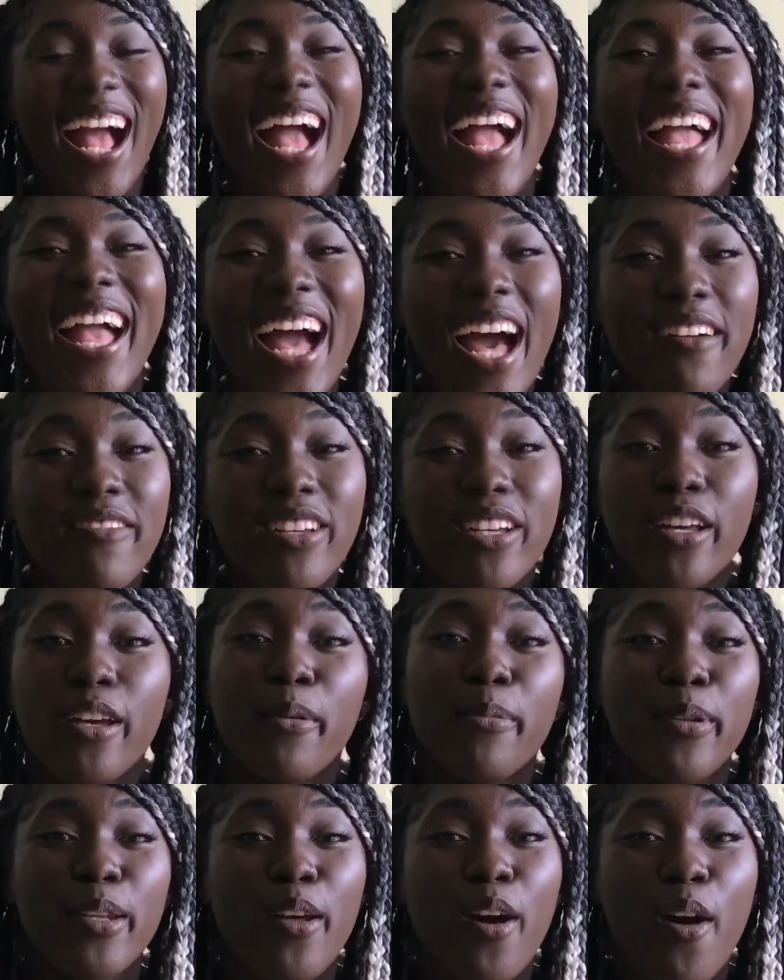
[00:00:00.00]
I have a
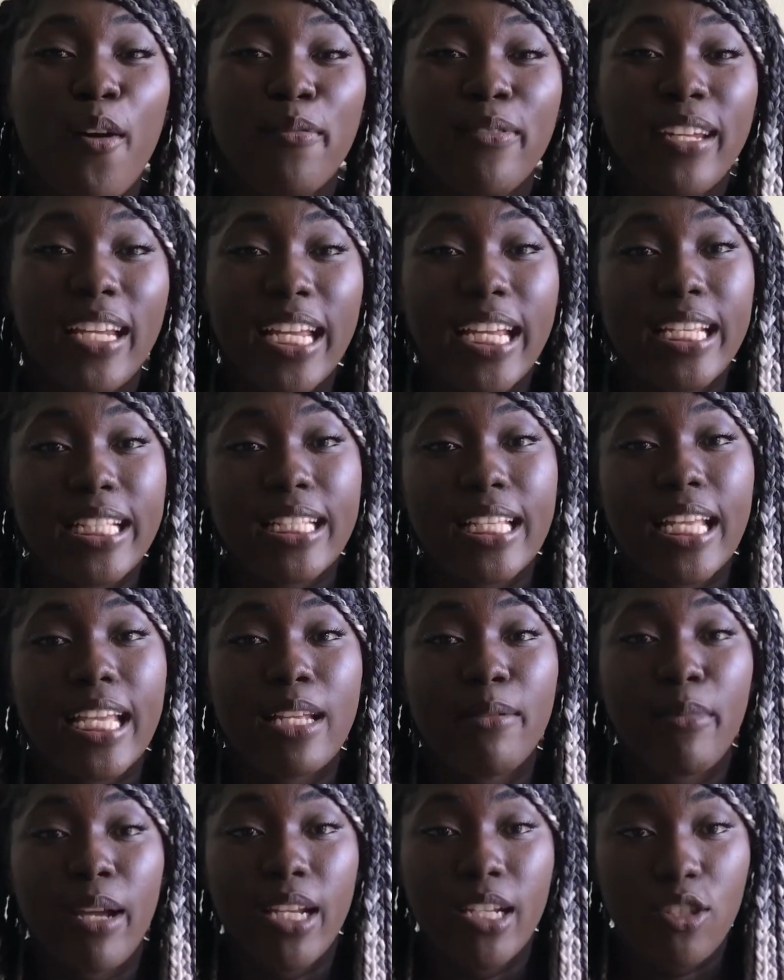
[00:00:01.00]
couple of links
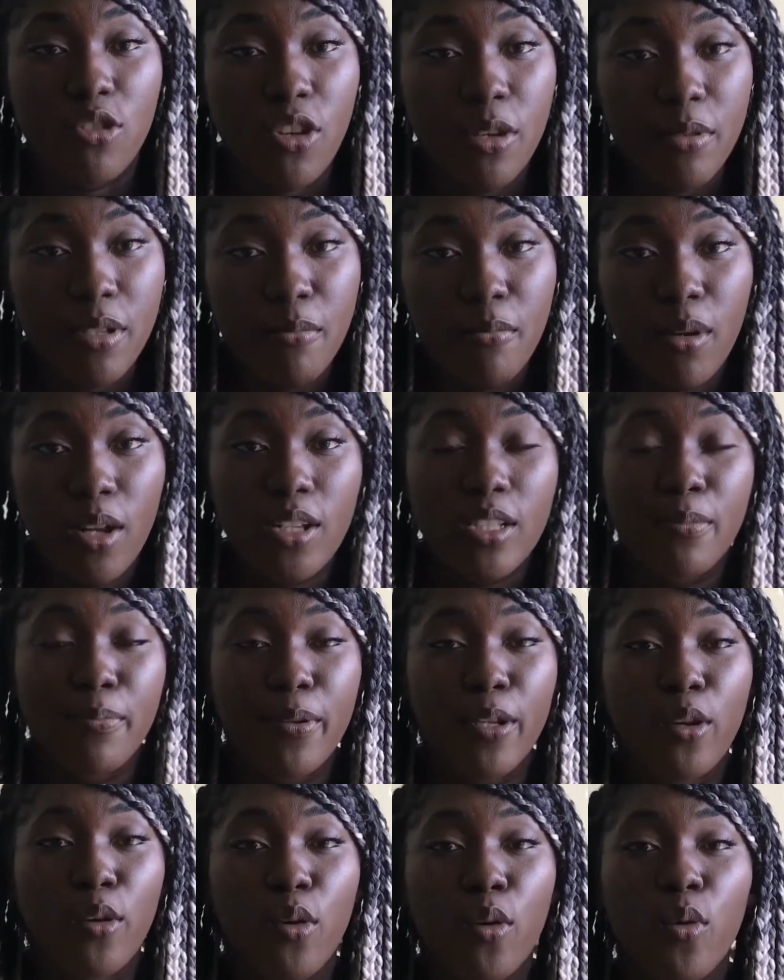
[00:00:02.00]
in my description box
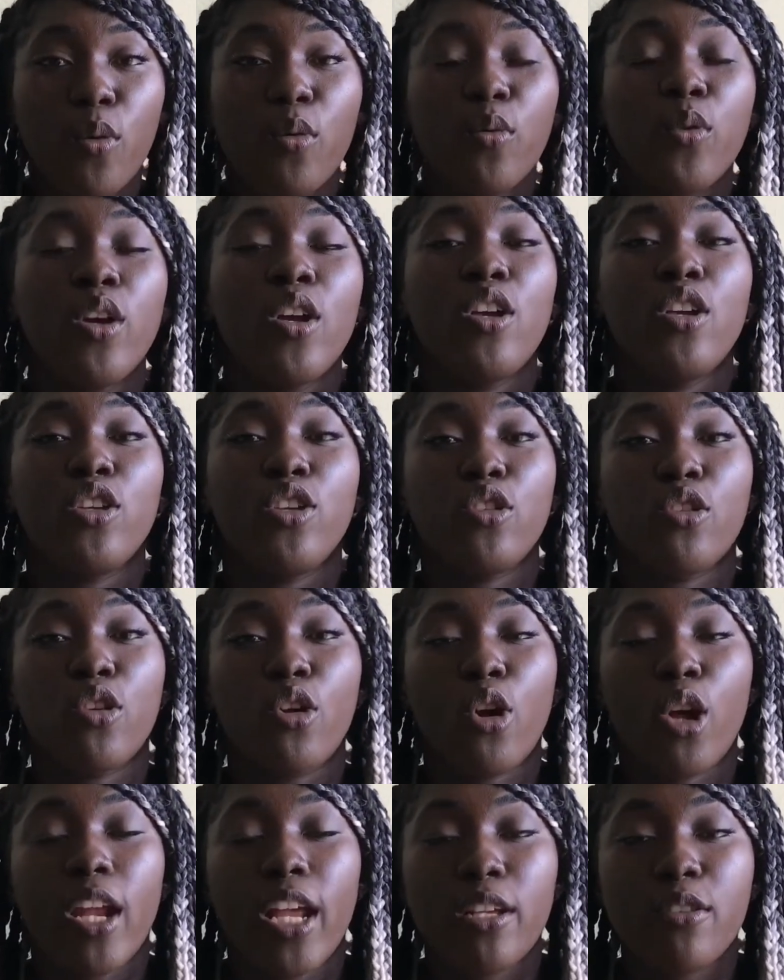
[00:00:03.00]
below. You can
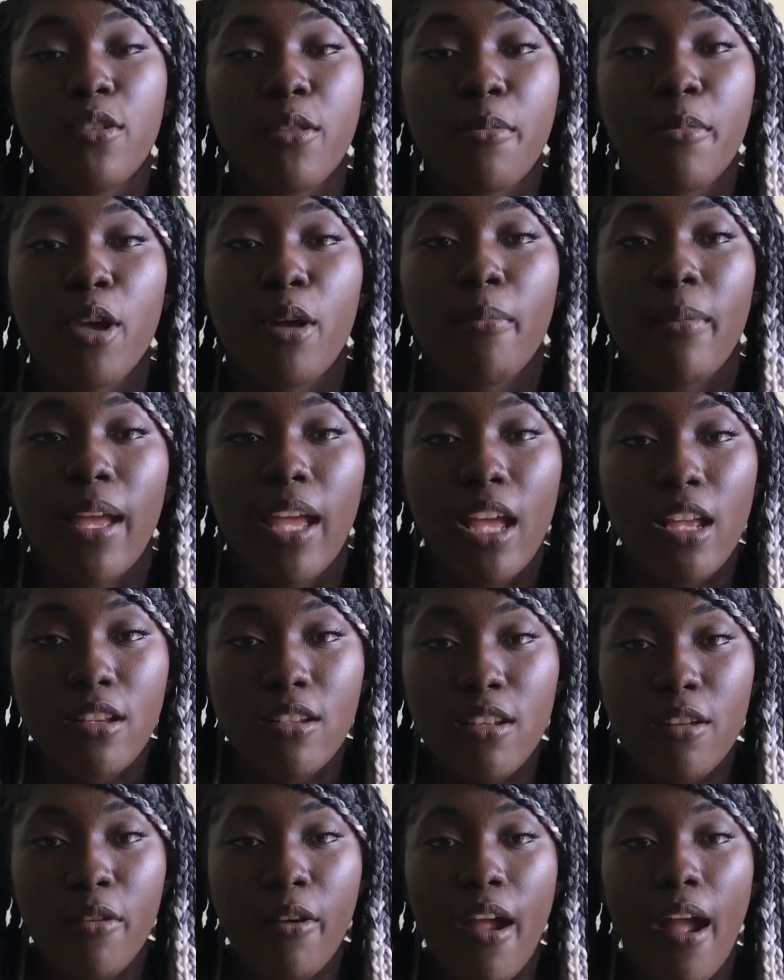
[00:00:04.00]
connect with me on my
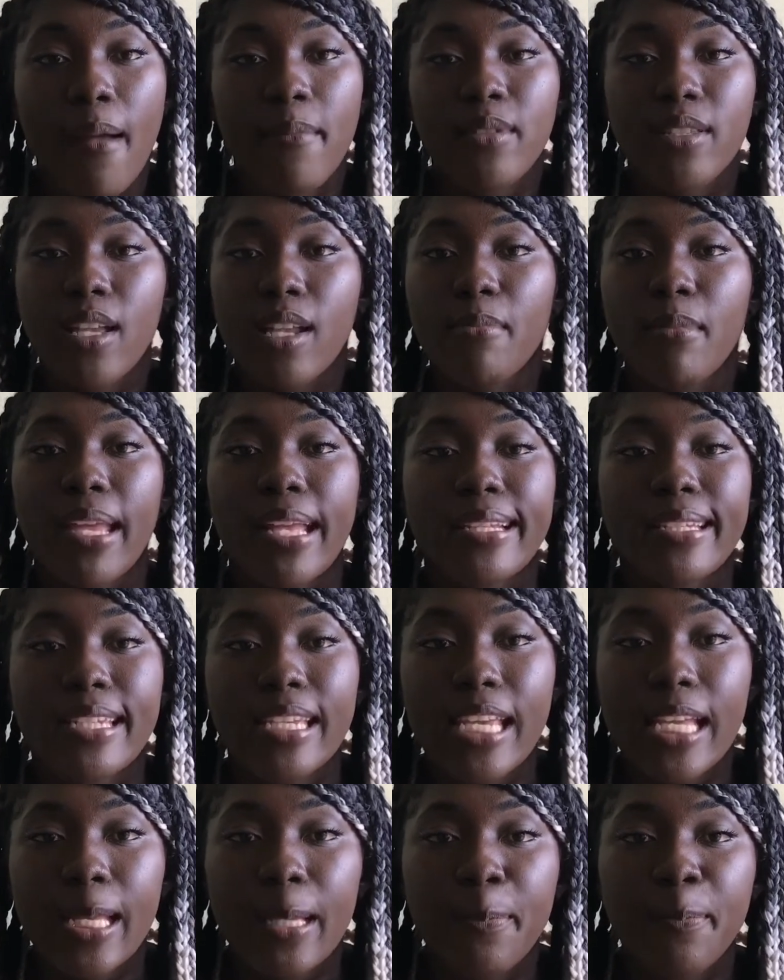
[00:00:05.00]
Instagram, send me a
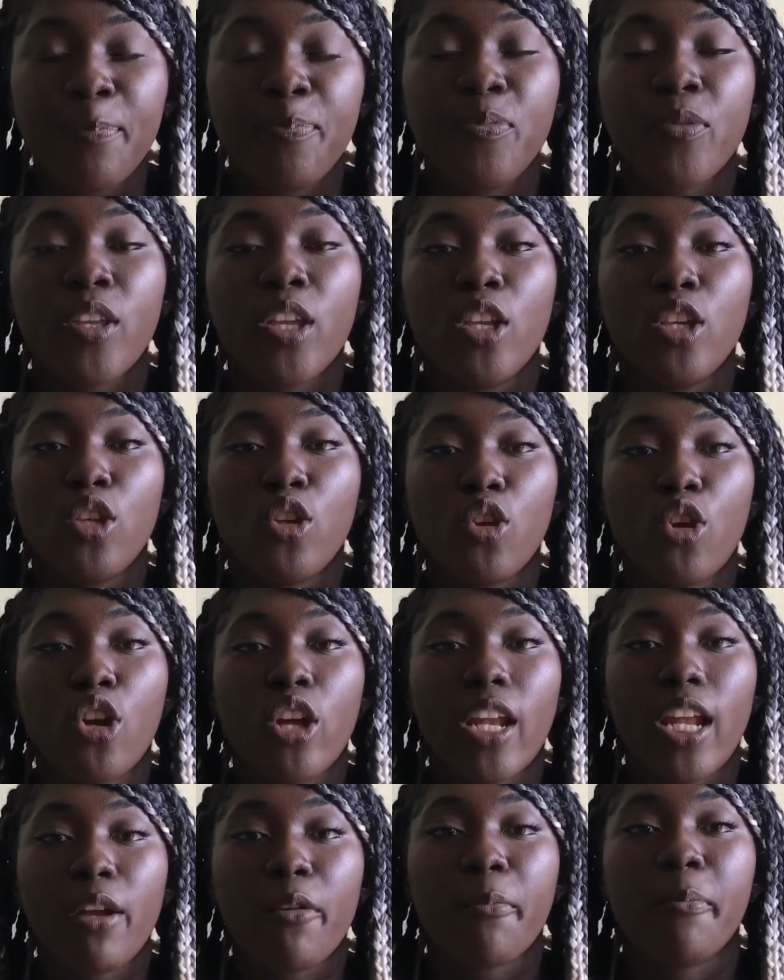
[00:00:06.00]
DM. You can
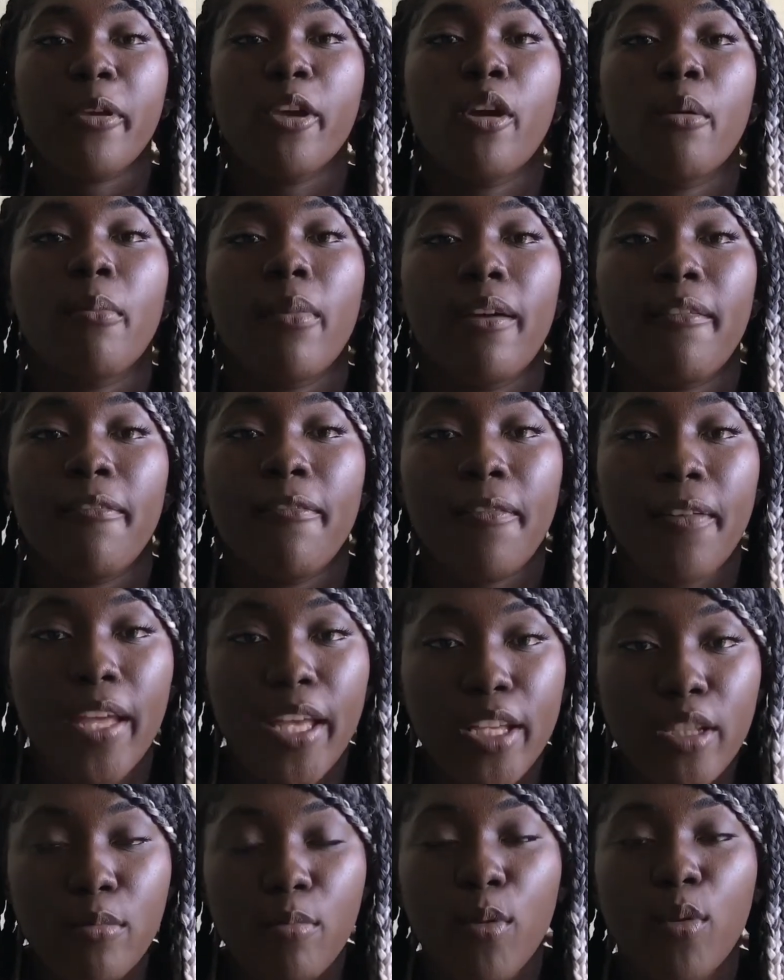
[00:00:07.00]
connect with me on my
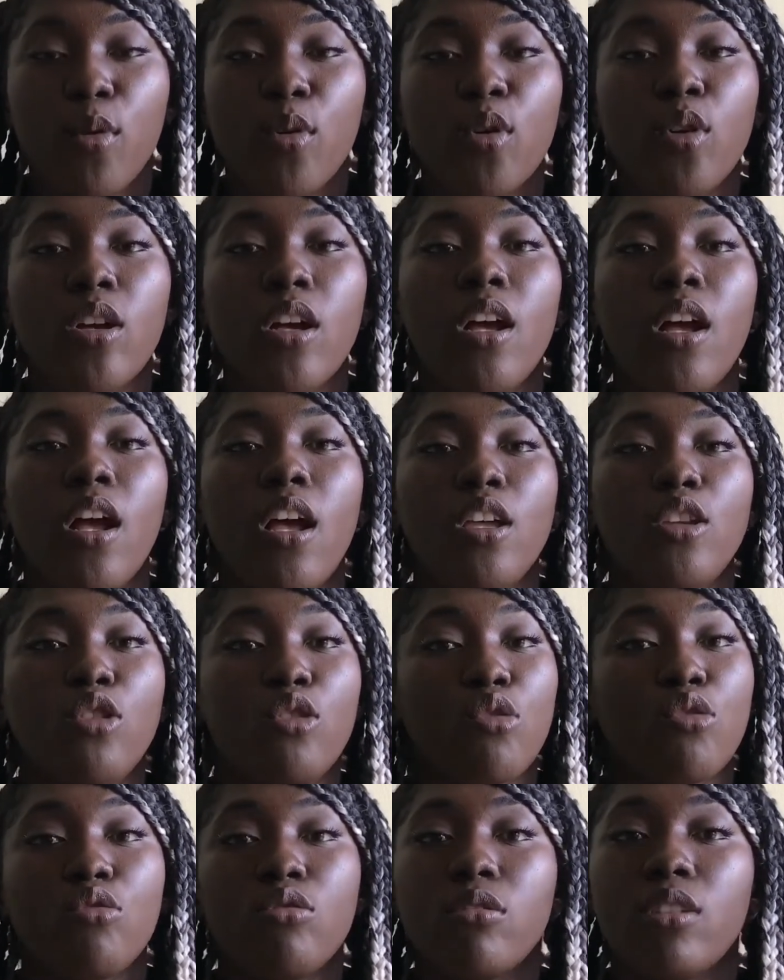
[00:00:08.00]
Facebook. You
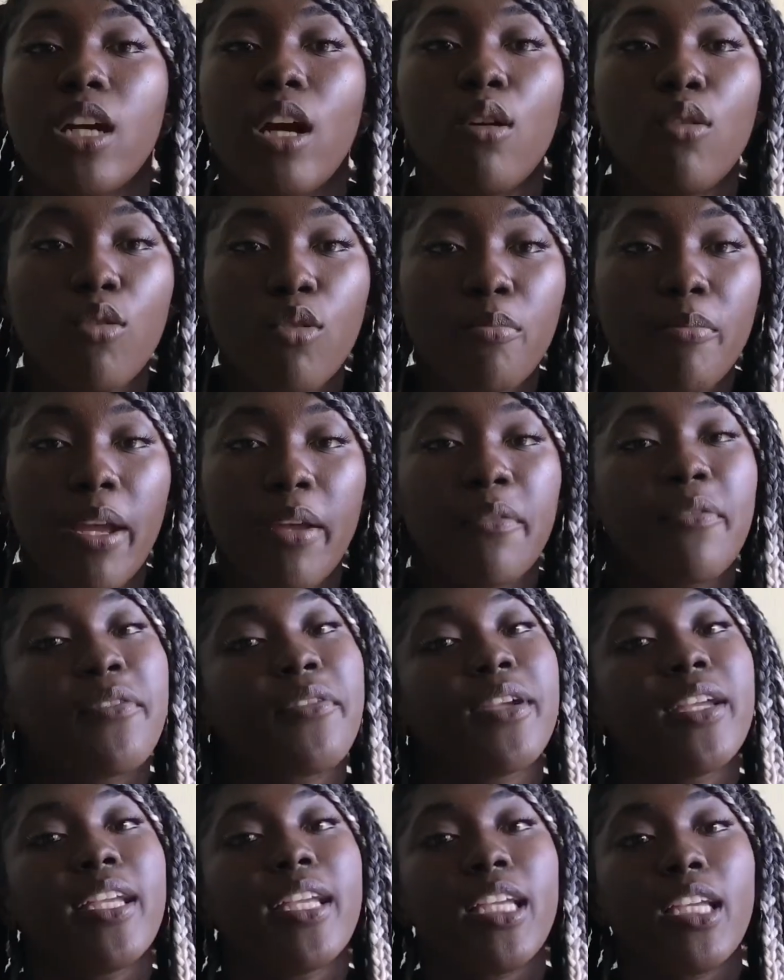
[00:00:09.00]
could download my
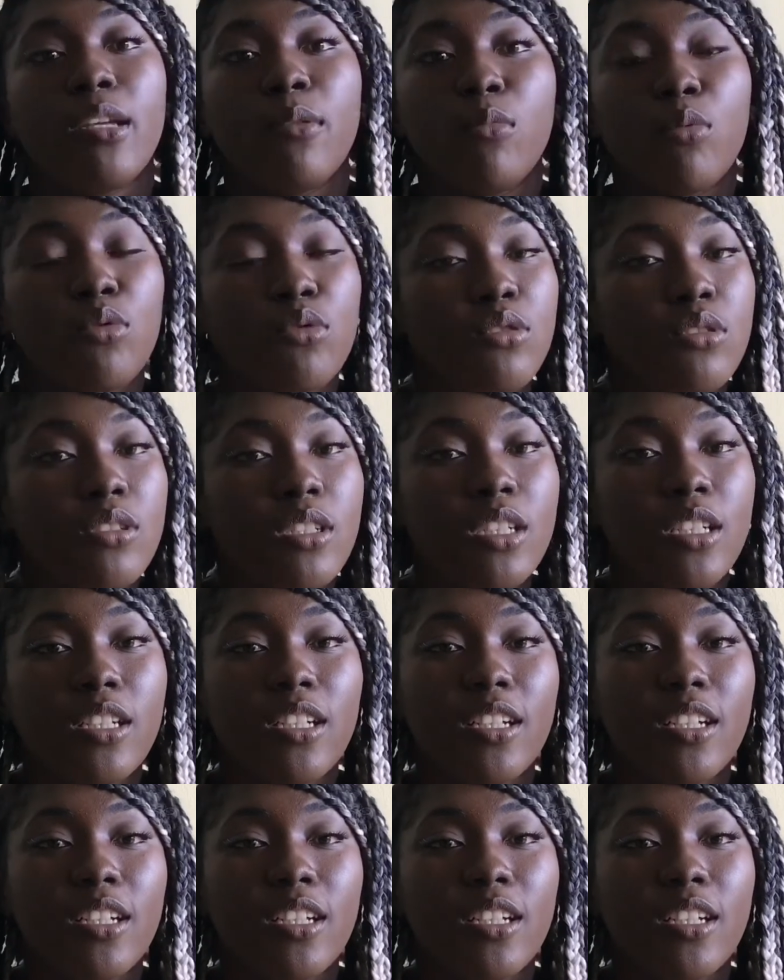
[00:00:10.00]
free ebook.